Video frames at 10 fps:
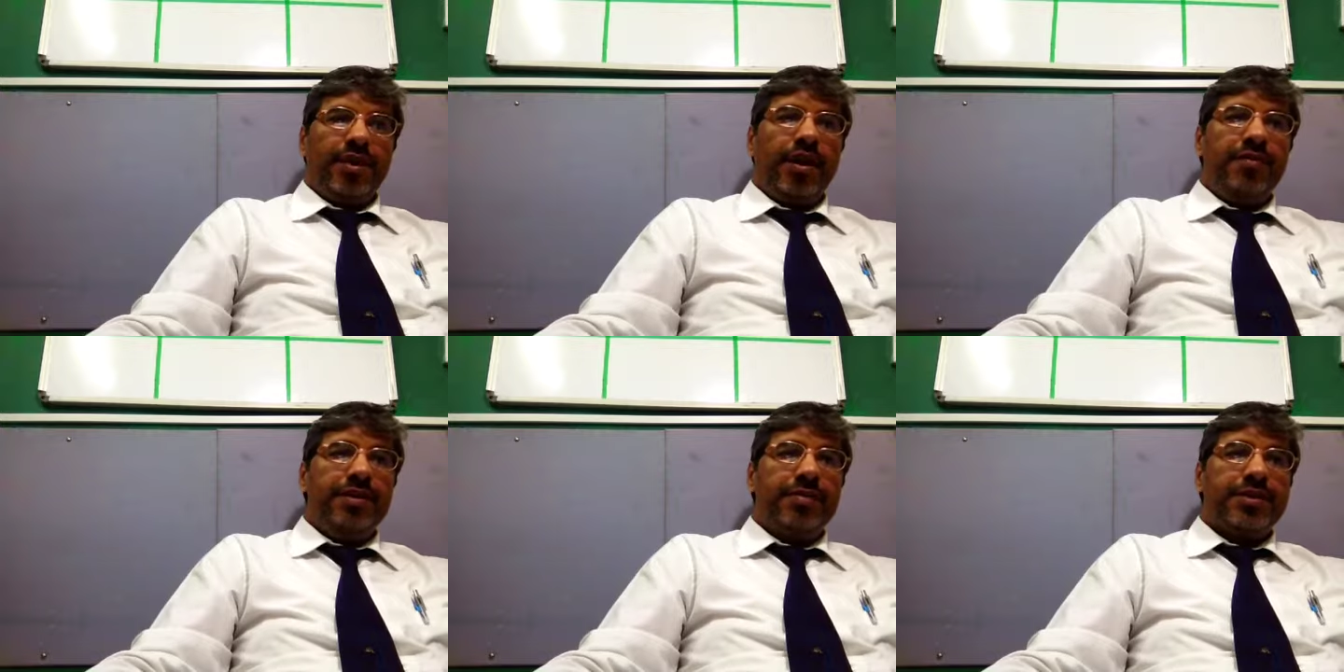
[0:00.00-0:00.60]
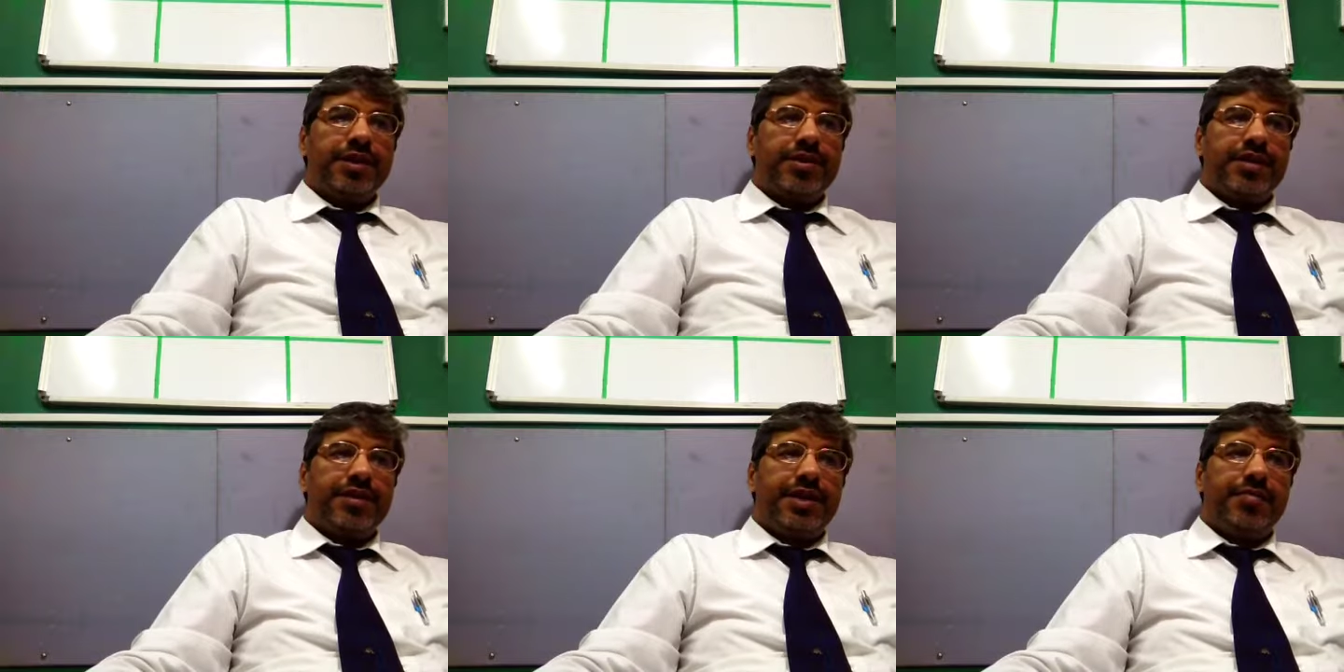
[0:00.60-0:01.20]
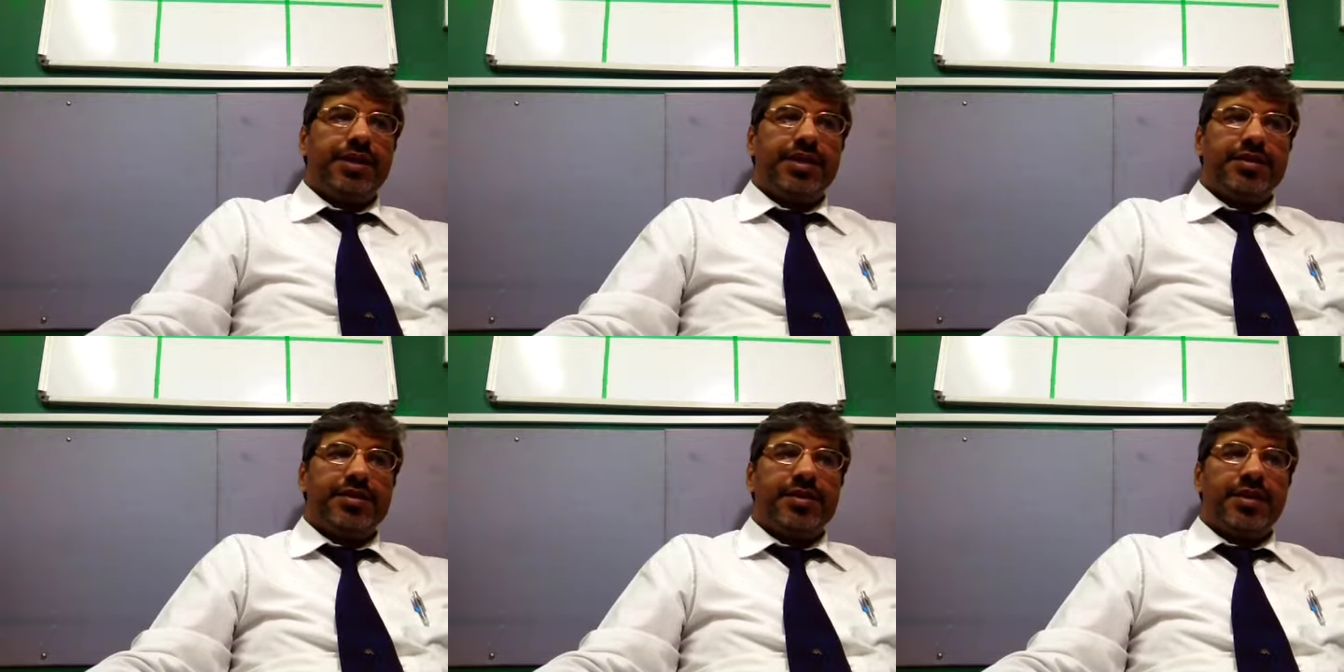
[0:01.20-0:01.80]
How we will protect our
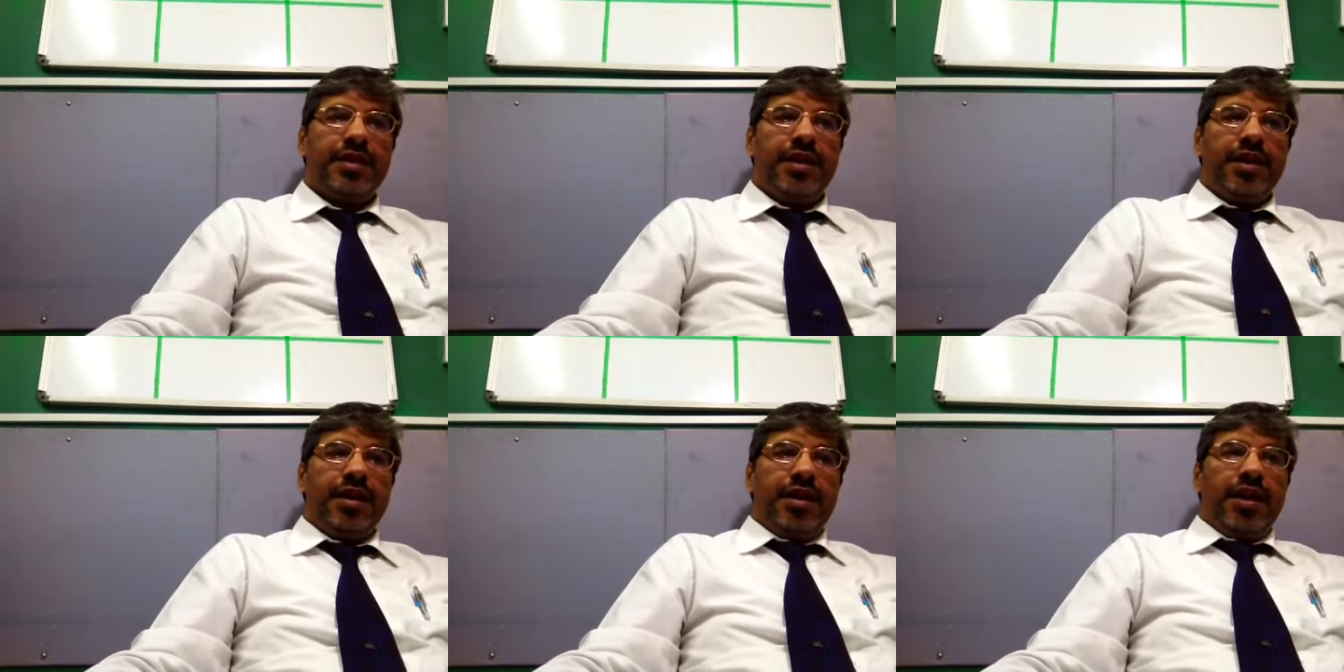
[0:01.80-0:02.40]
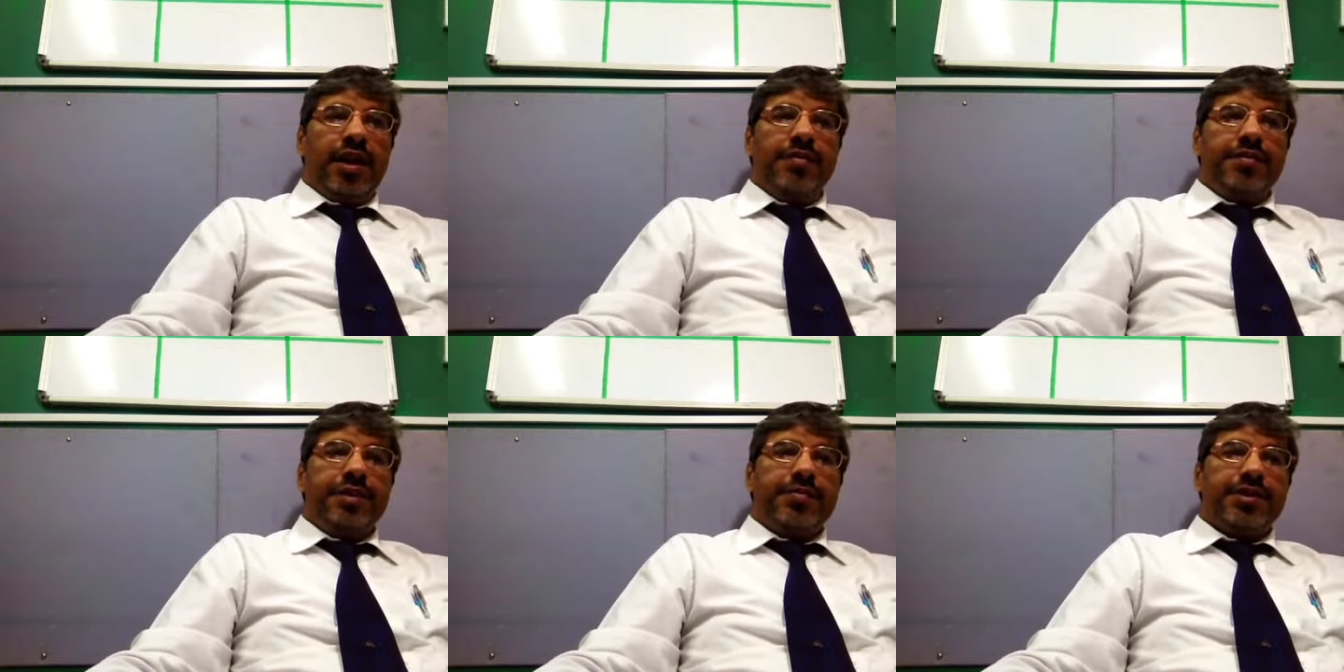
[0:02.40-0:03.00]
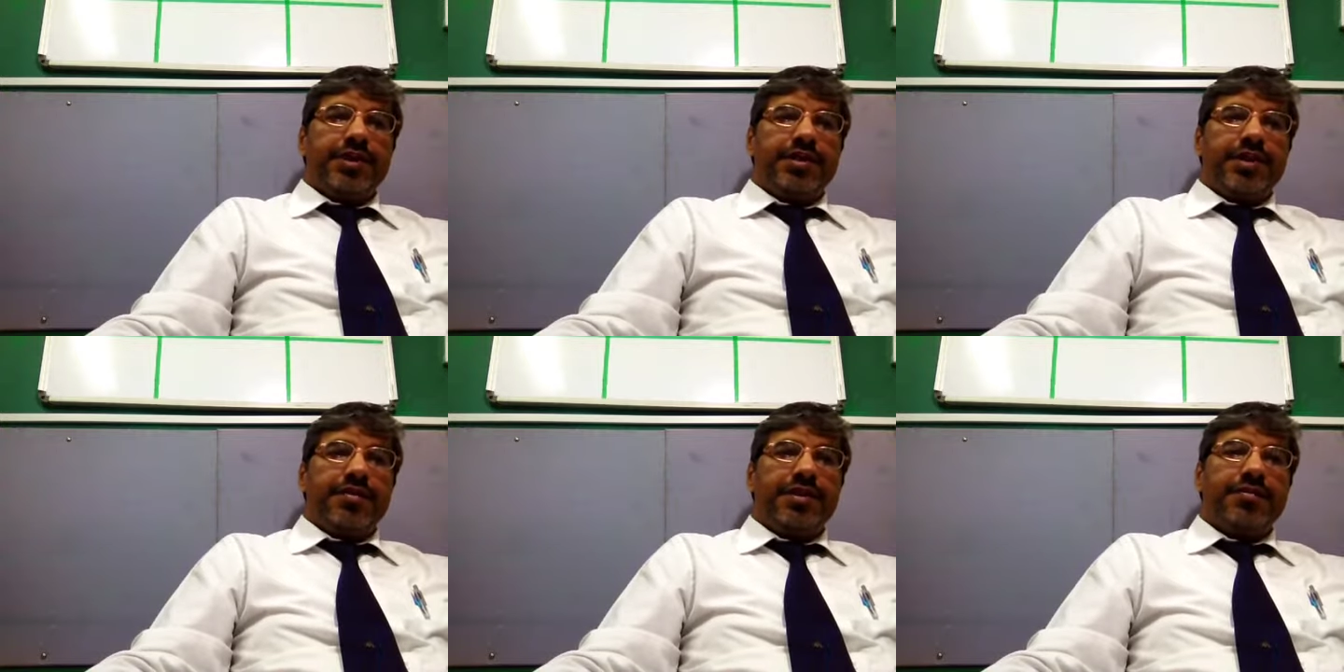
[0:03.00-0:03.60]
emails? How we will protect
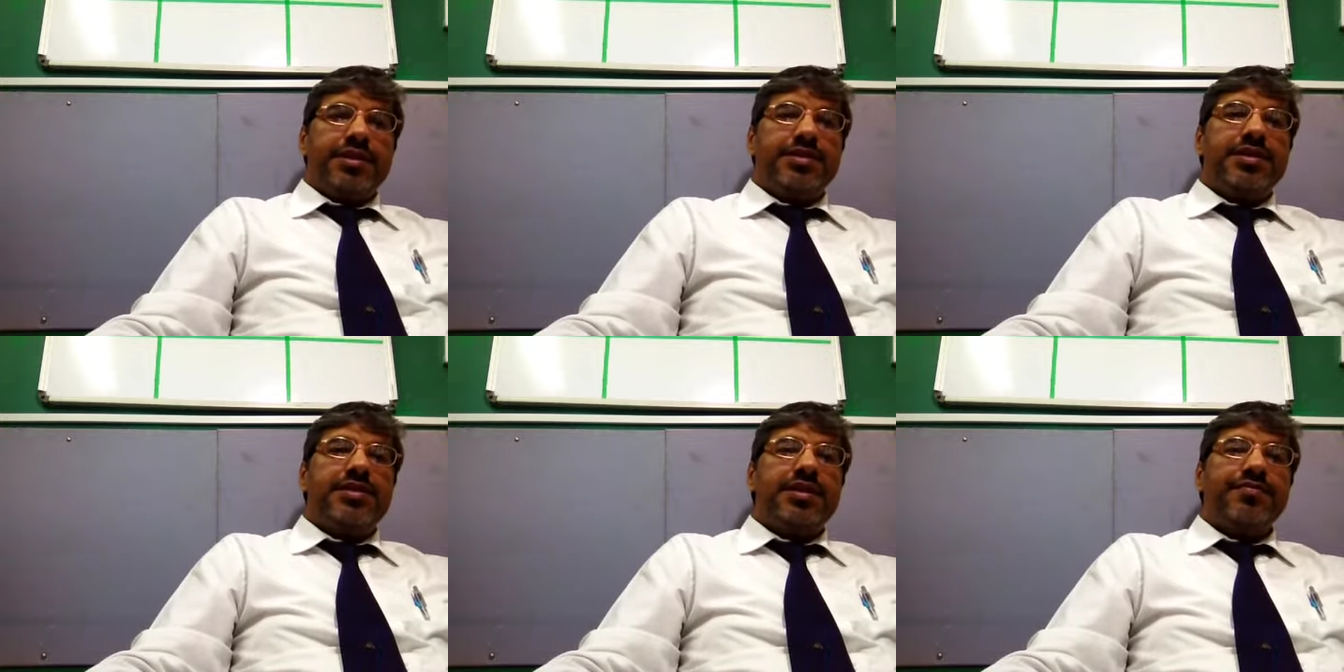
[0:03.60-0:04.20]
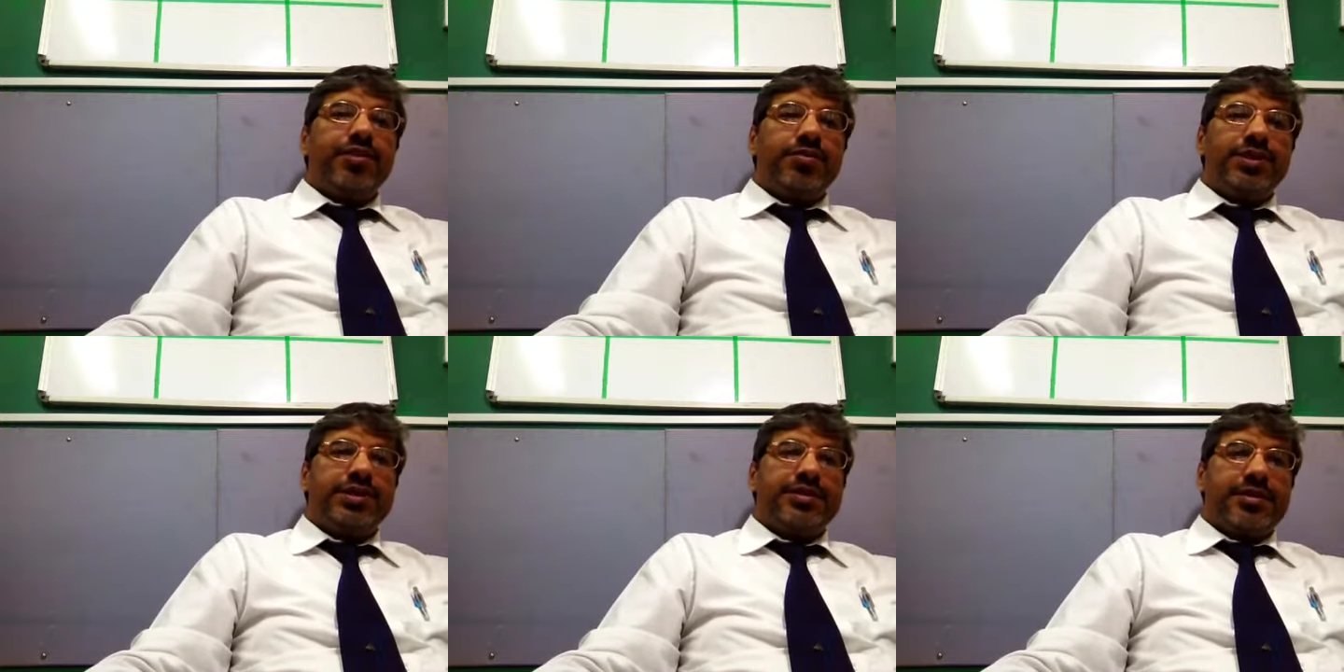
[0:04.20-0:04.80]
our business information